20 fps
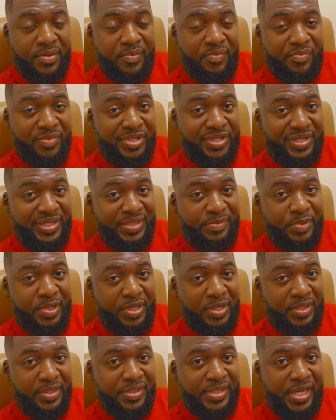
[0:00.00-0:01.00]
just
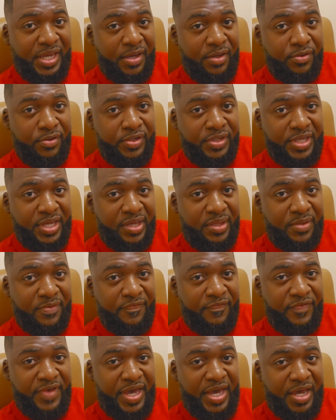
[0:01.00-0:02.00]
because they understand the
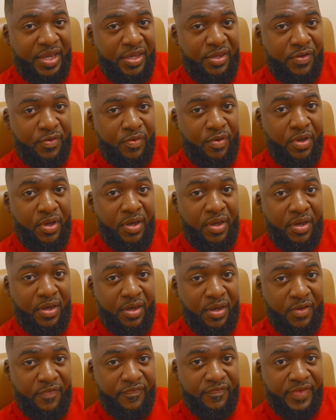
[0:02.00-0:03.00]
value
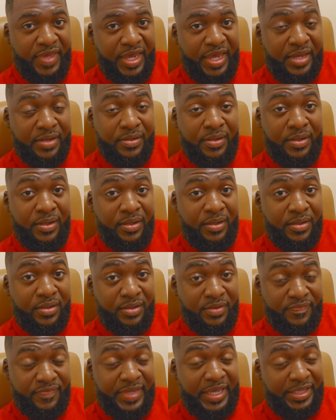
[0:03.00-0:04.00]
of that
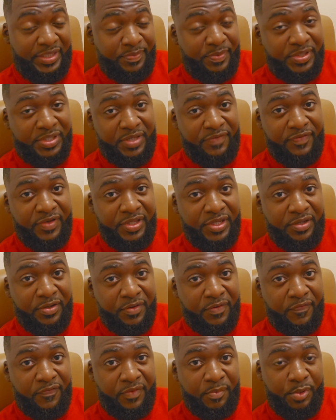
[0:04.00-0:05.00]
specific deal
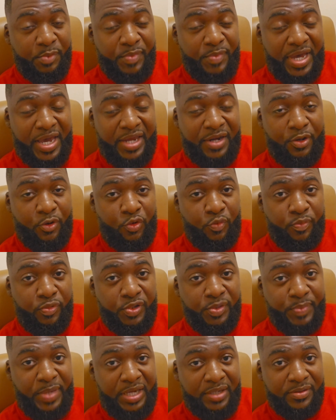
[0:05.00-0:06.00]
from a buy and hold
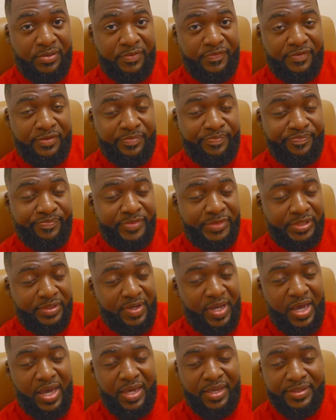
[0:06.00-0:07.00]
perspective. So
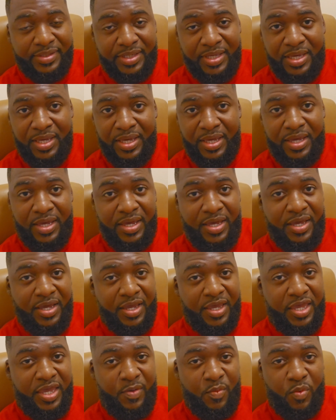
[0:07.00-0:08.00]
guys,
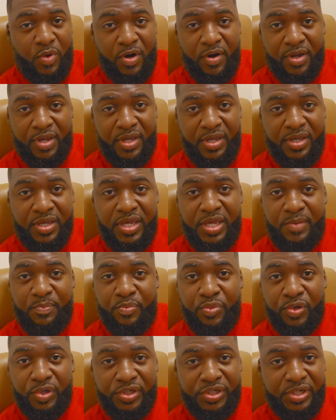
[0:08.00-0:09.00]
keep working, keep
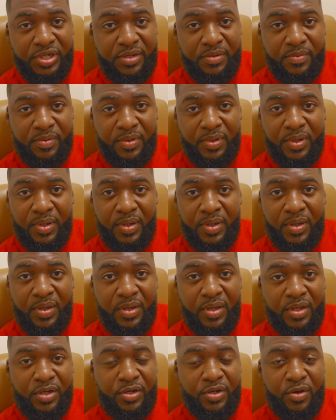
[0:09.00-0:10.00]
pushing,
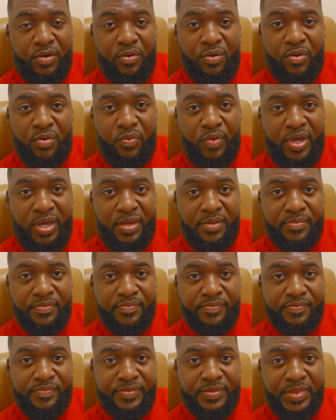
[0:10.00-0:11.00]
don't quit.
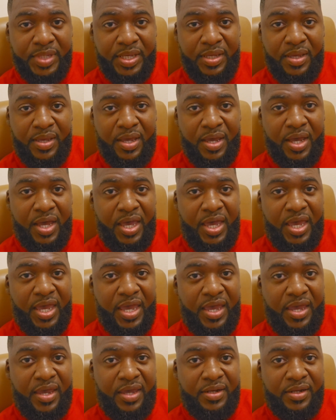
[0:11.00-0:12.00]

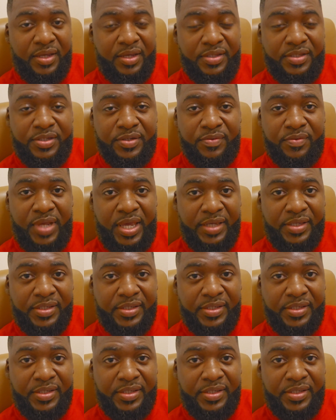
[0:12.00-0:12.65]
And until next